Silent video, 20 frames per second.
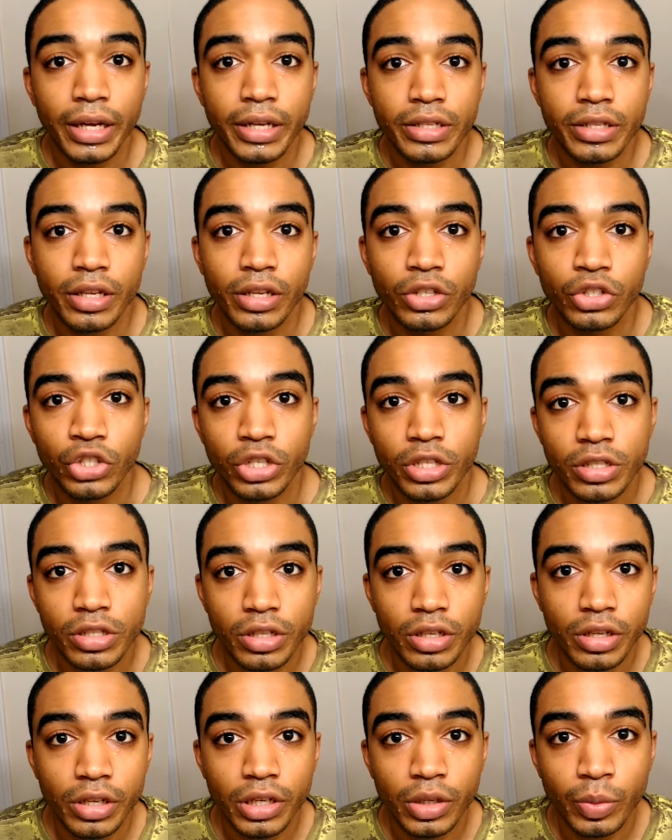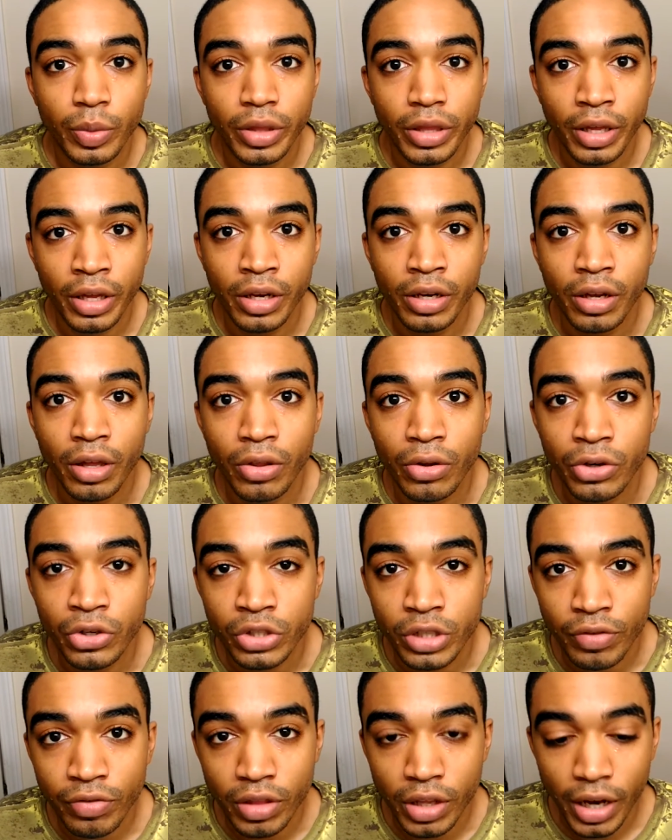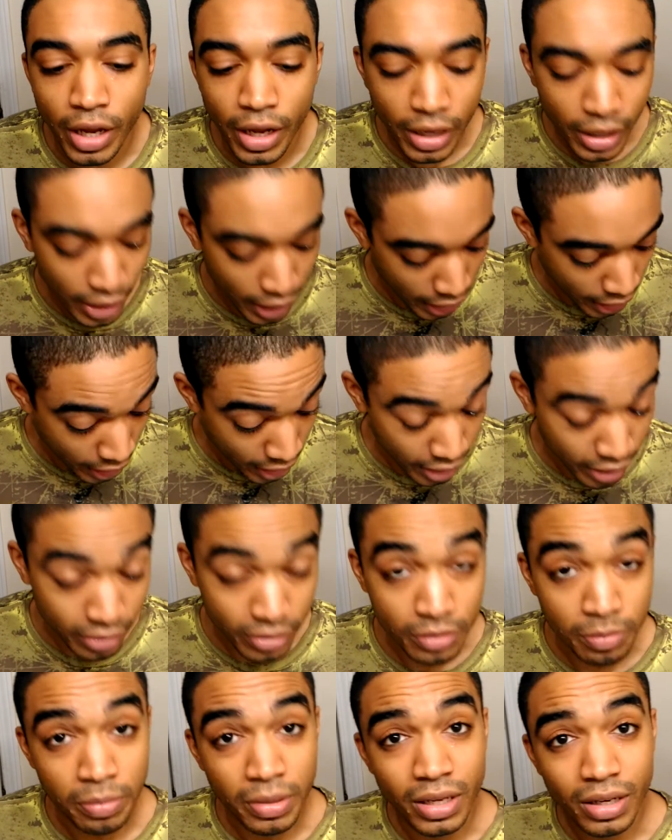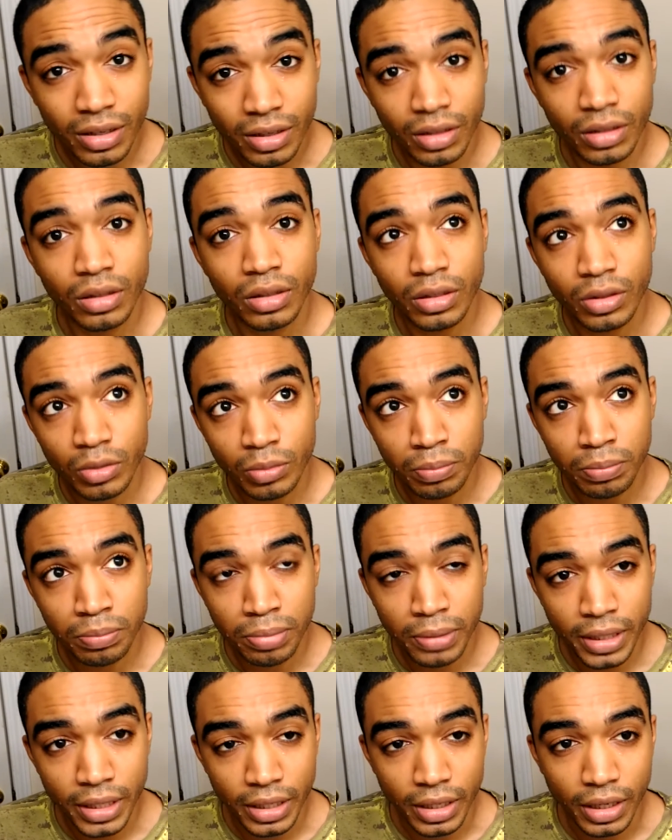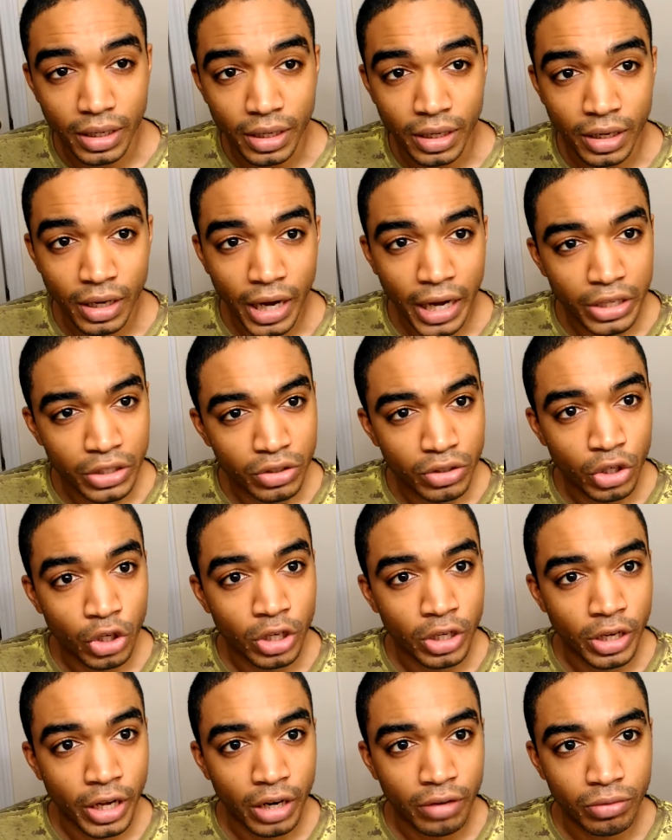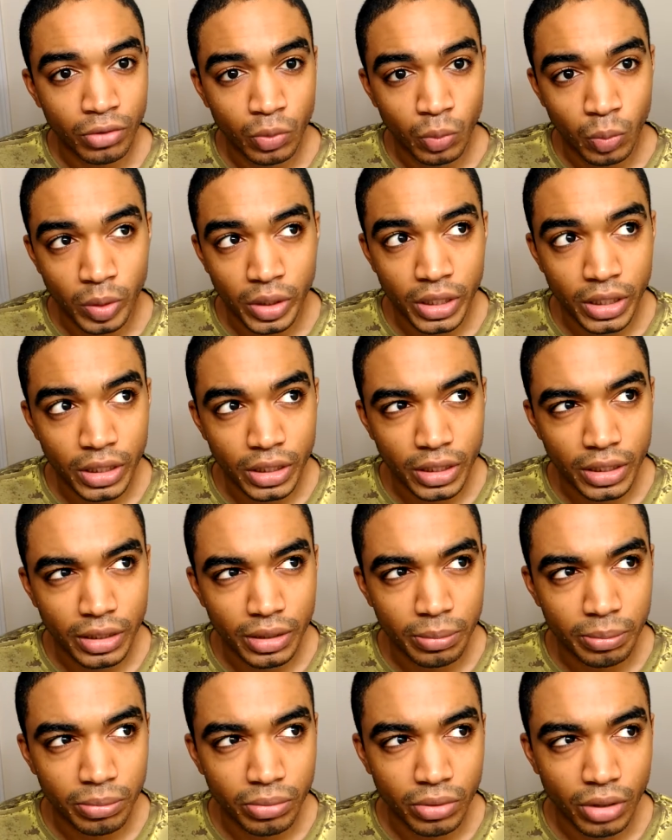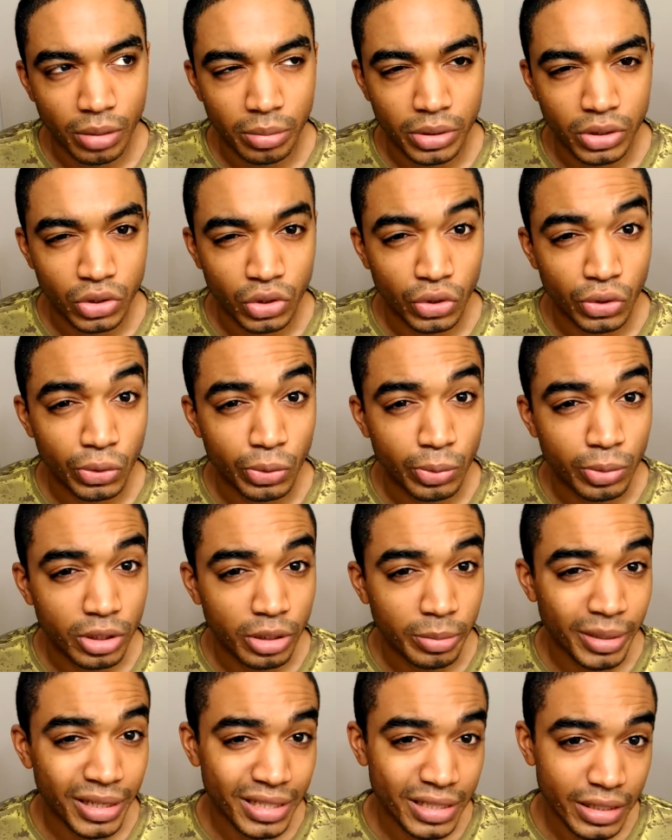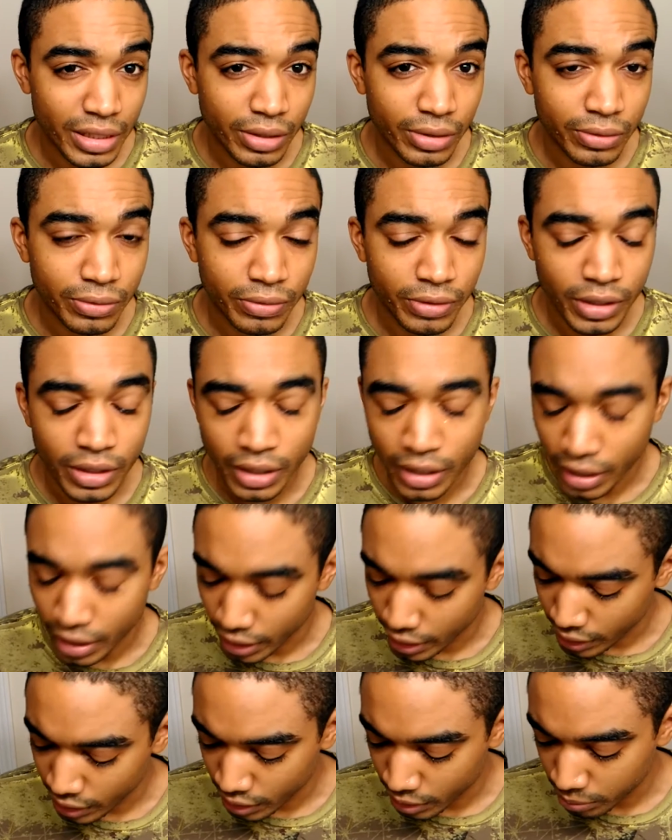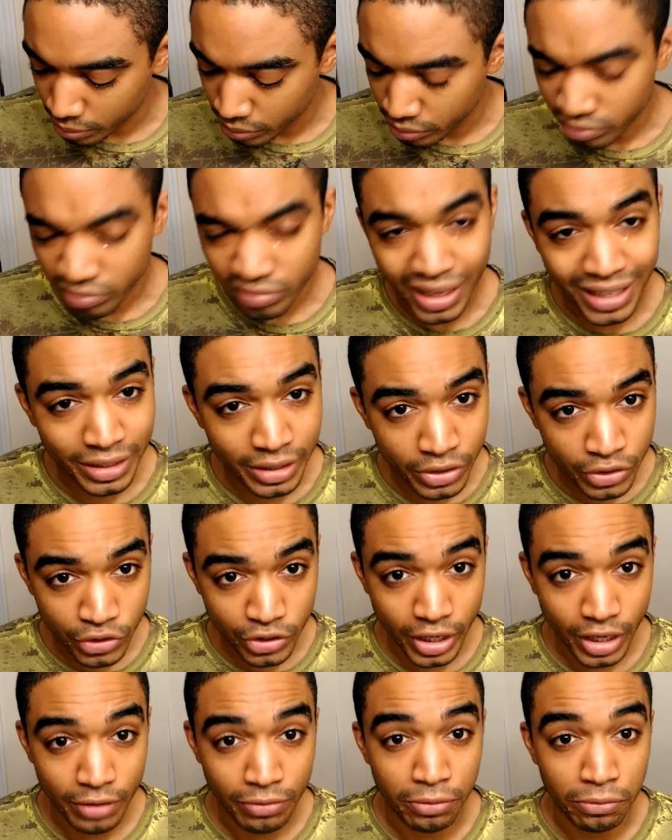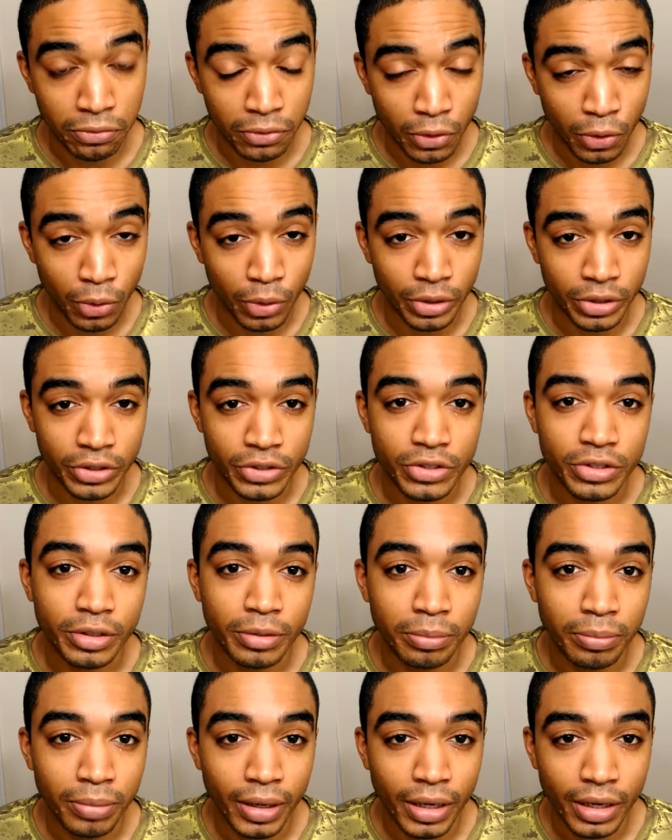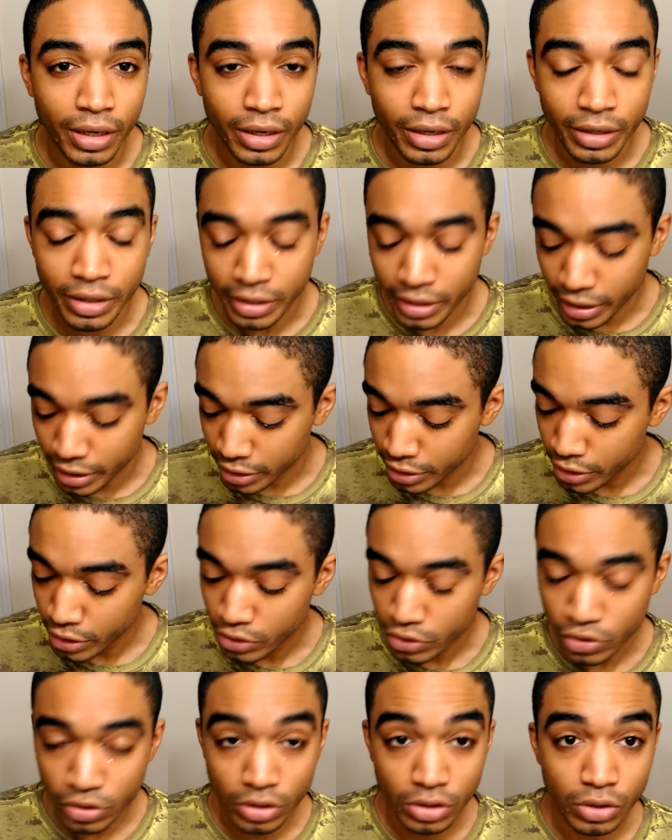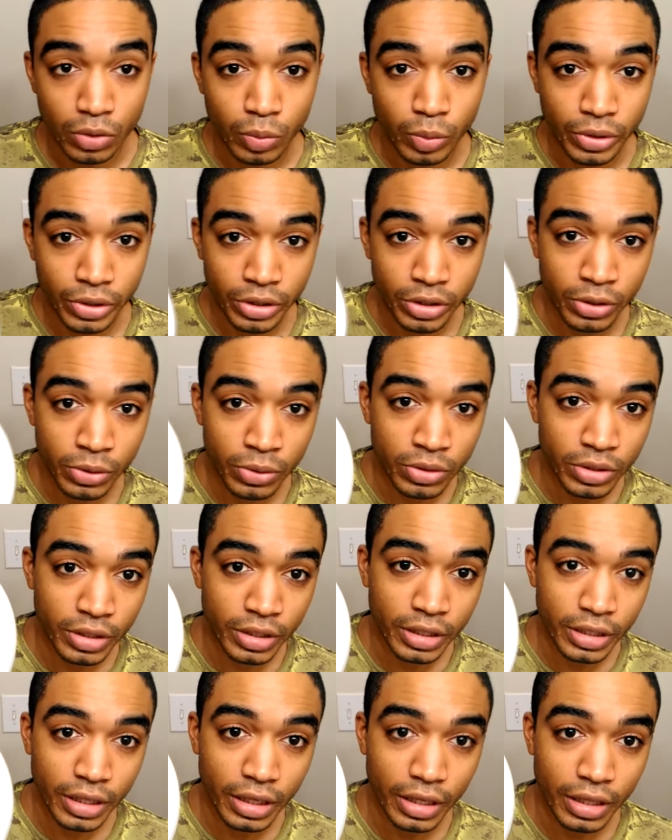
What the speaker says: Guys, Justin here with another shave of the day, and it's been a little bit. I took kind of a week, probably two, to myself. I did shave, of course, but yeah. So we're using